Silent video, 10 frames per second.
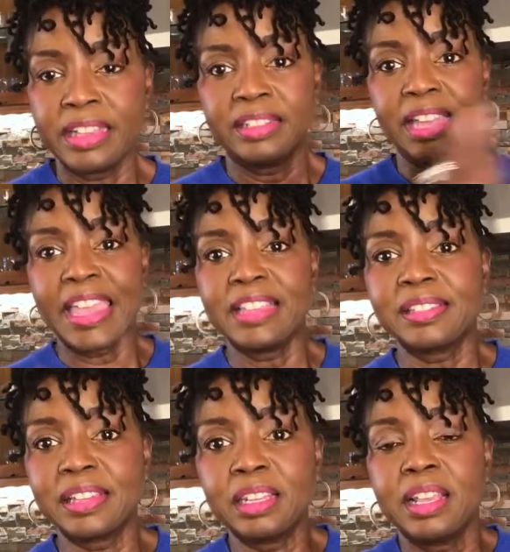takes
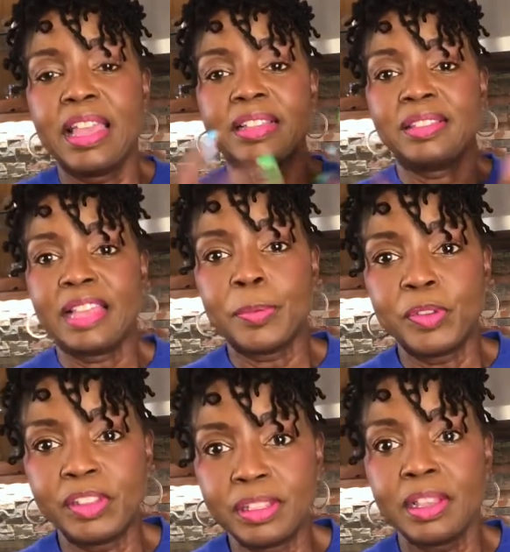it,
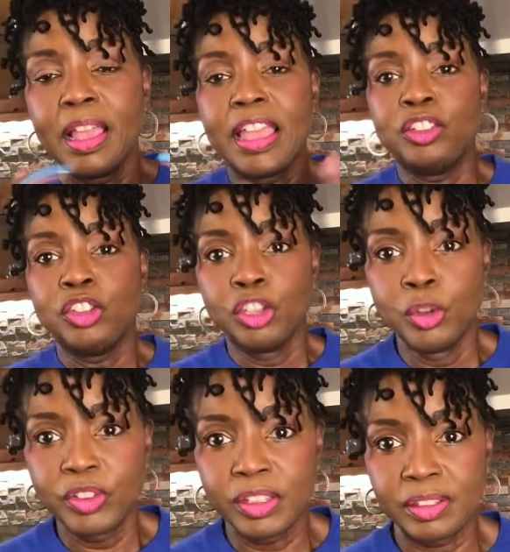accepts it, and
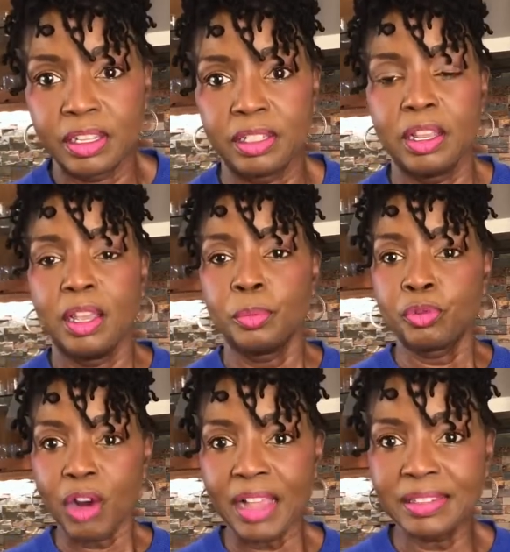uses it,
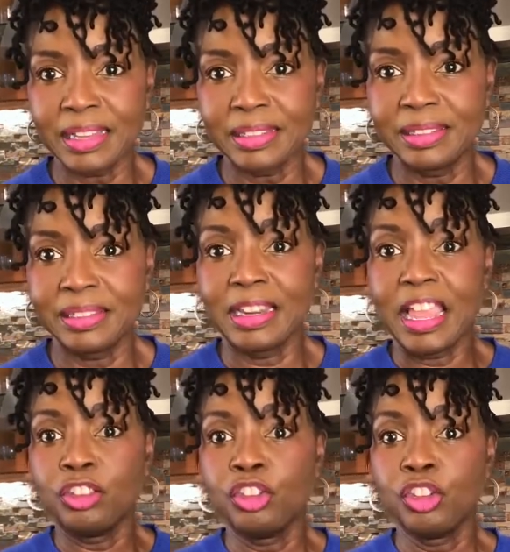processes it
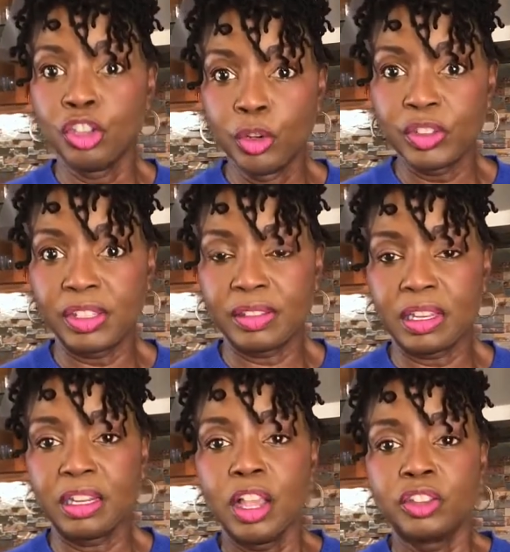and uses
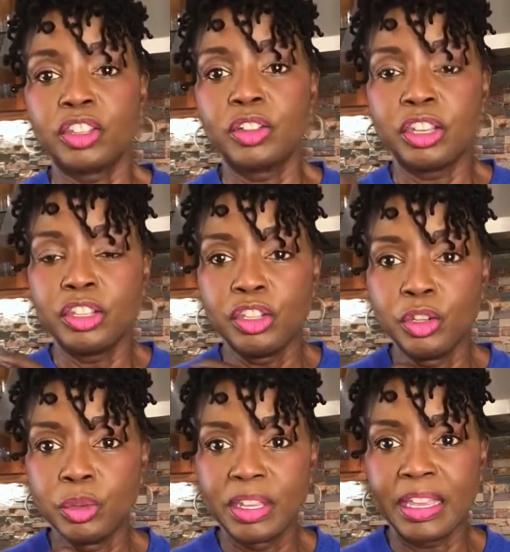it so that
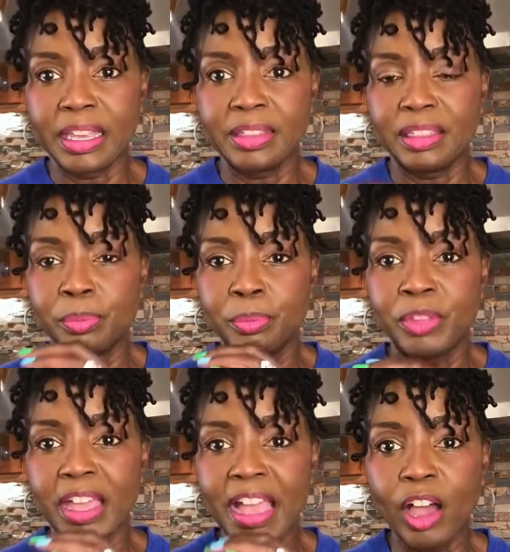you get
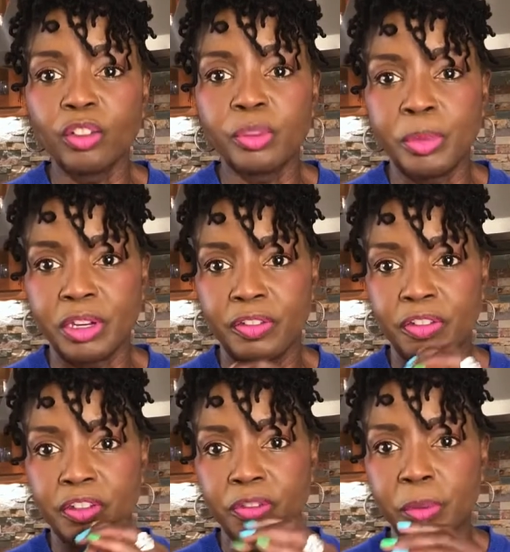the health
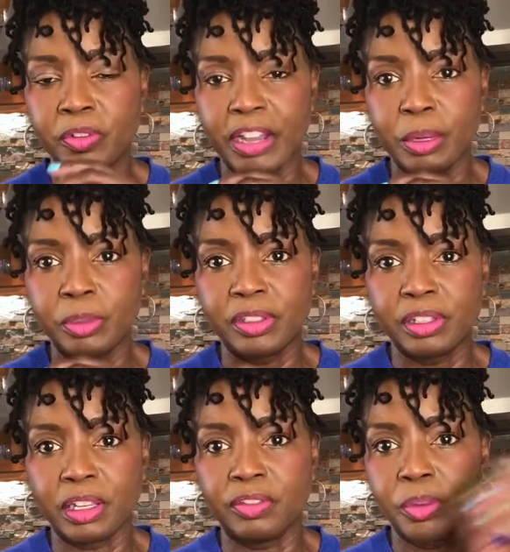benefit from the vitamin
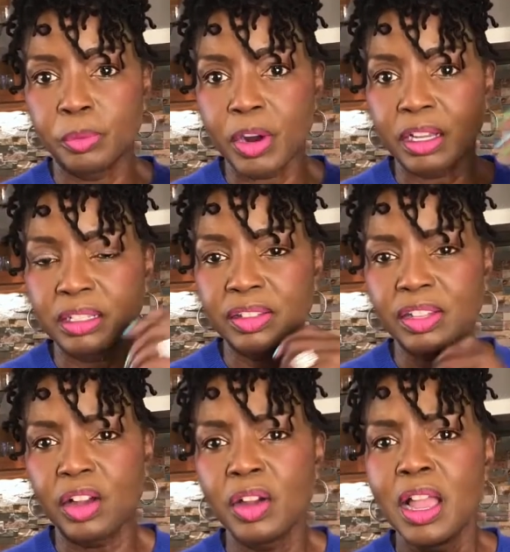C from broccoli.
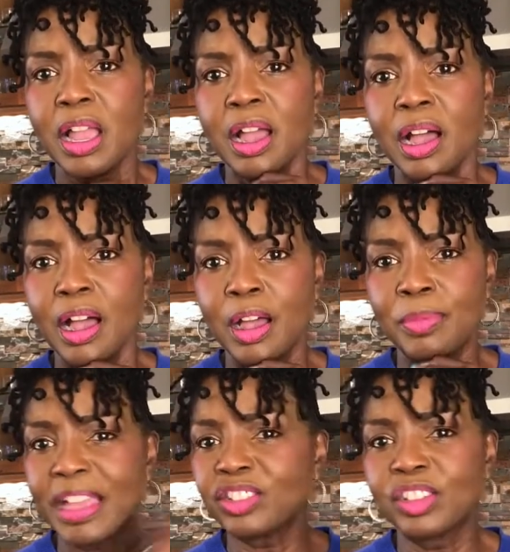So
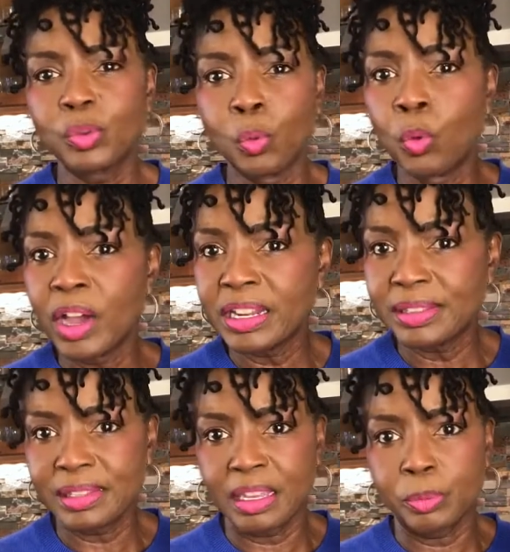that's just one
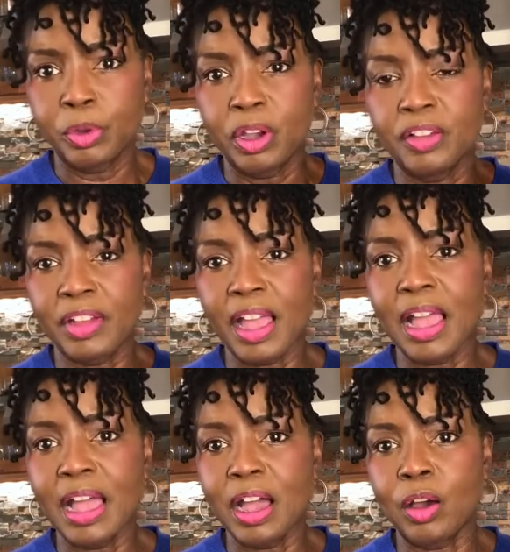example of
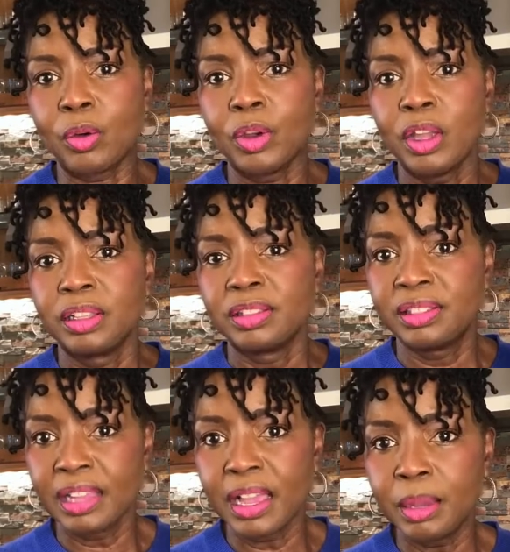how
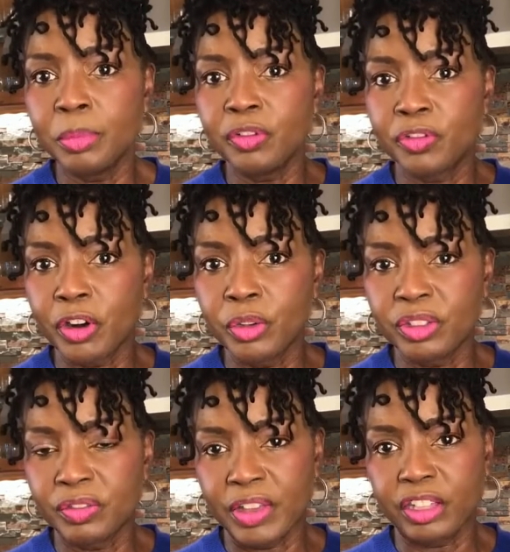some
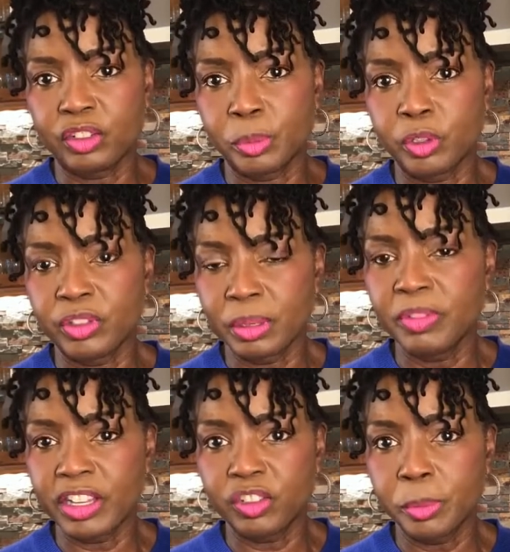frozen vegetables, some
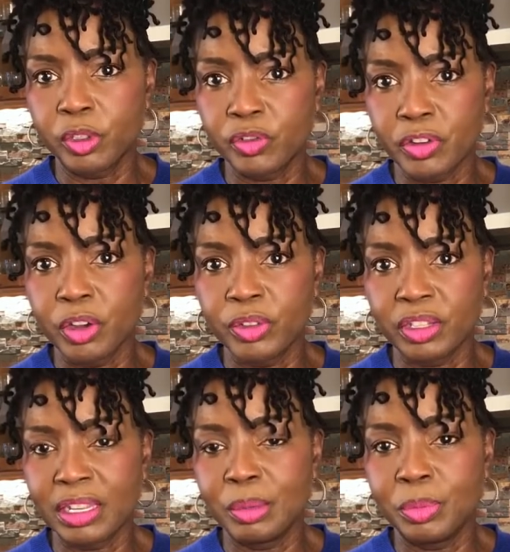vegetables
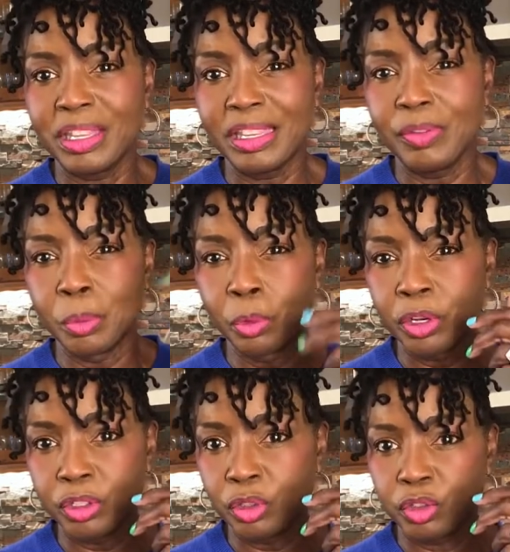frozen can be even more
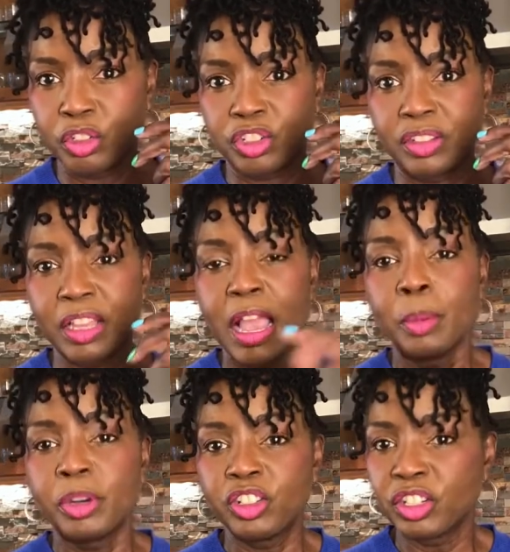nutritious.
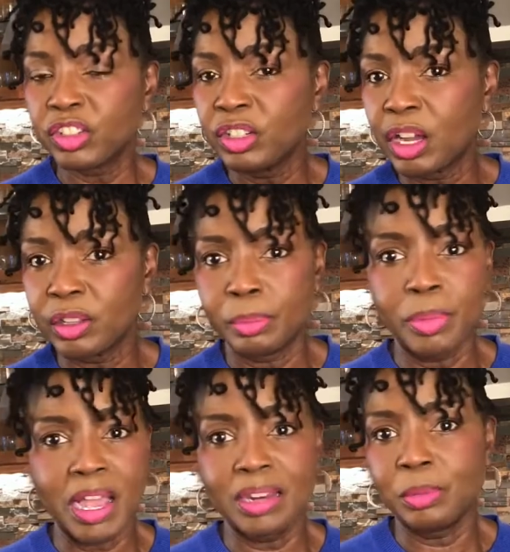But just know that
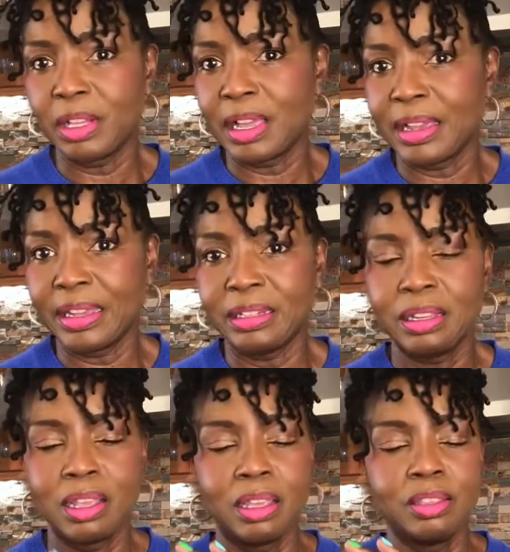bottom line,
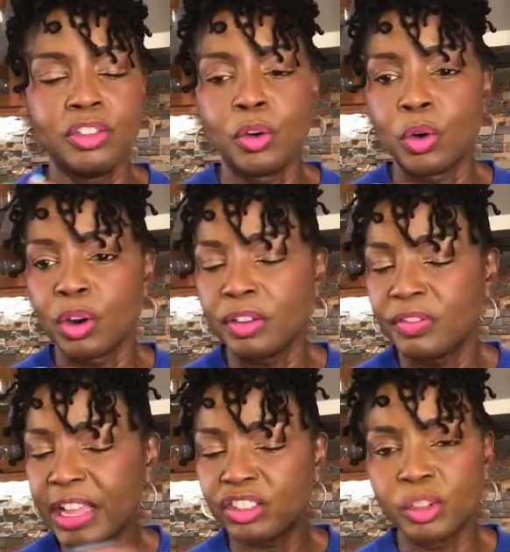your
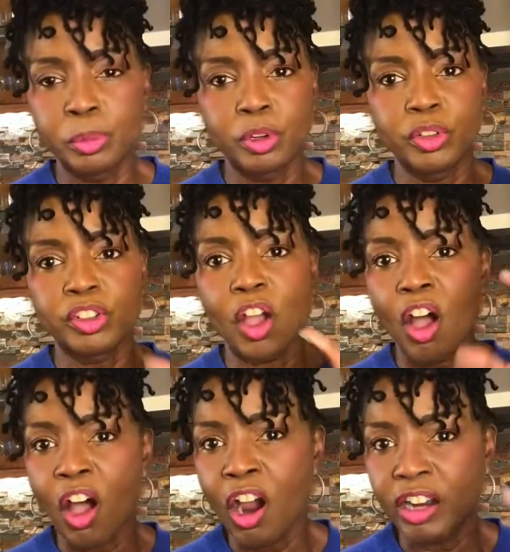vegetables
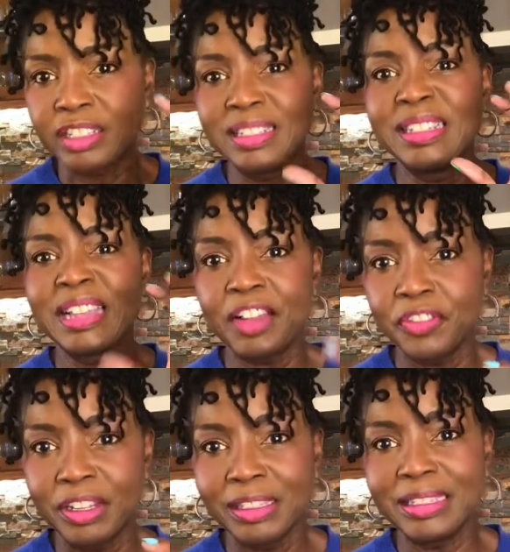are
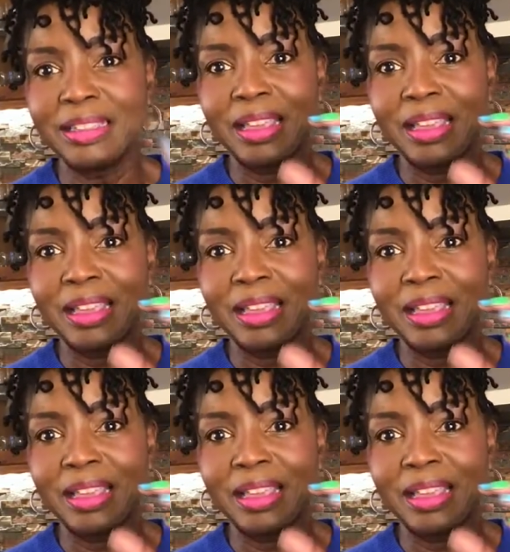definitely